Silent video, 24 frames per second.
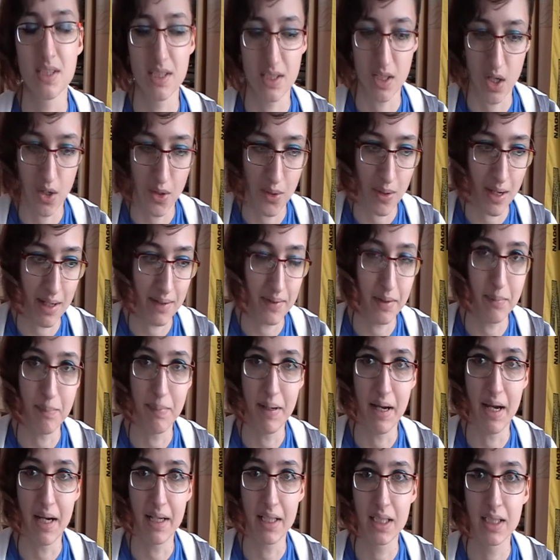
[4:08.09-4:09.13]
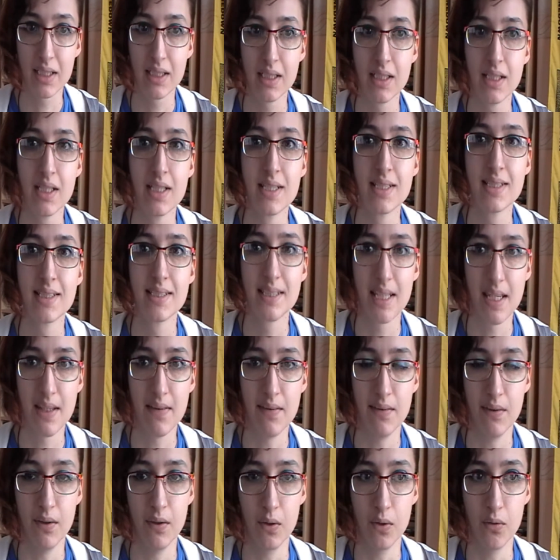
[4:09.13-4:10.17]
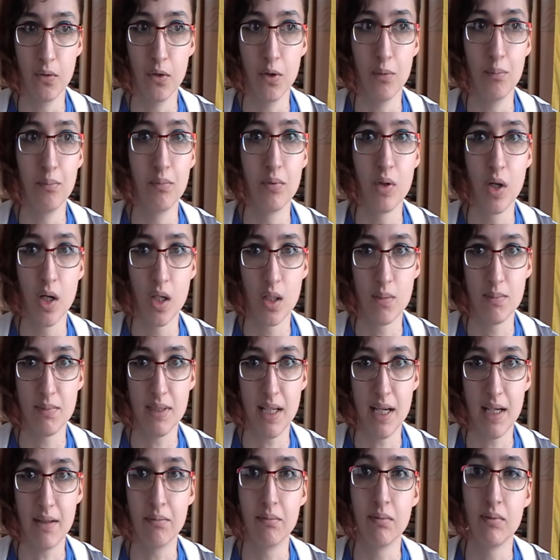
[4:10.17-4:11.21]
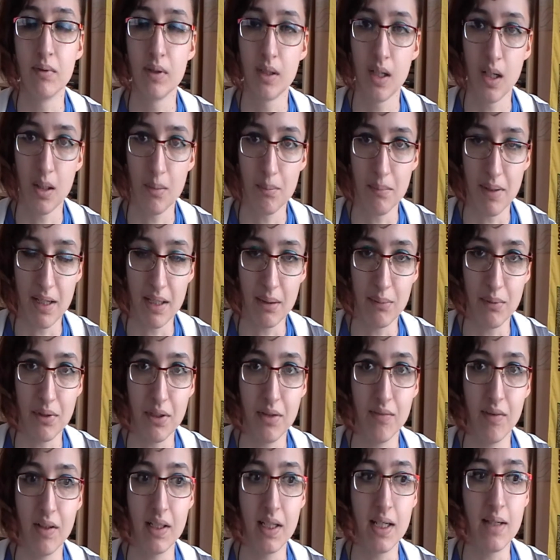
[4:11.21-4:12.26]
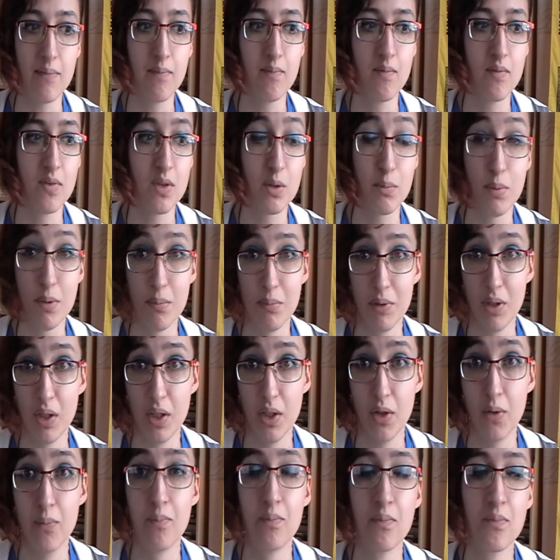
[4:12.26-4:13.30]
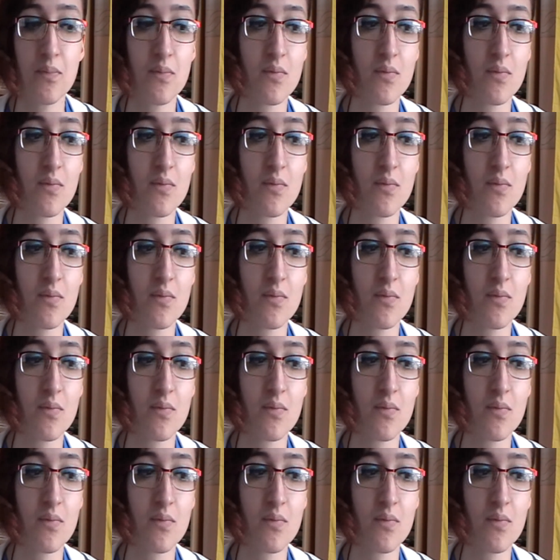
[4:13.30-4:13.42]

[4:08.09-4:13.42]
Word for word: go out the back, sit in the locker room, calm down, come back when you're ready. So I put my light on.